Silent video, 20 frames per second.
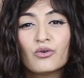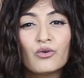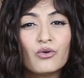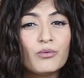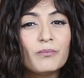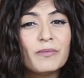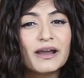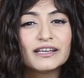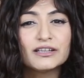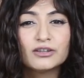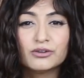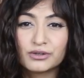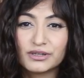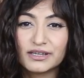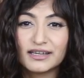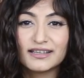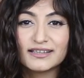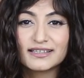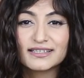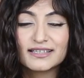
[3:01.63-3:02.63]
oh my
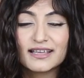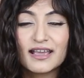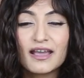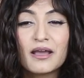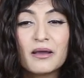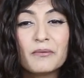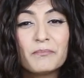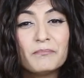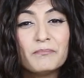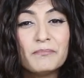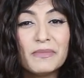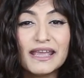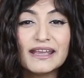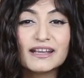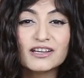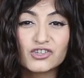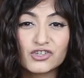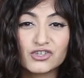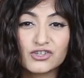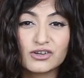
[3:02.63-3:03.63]
goodness,
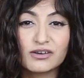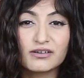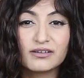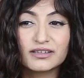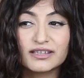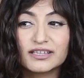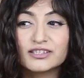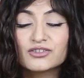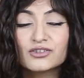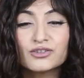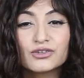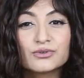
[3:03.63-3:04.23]
make sure that you're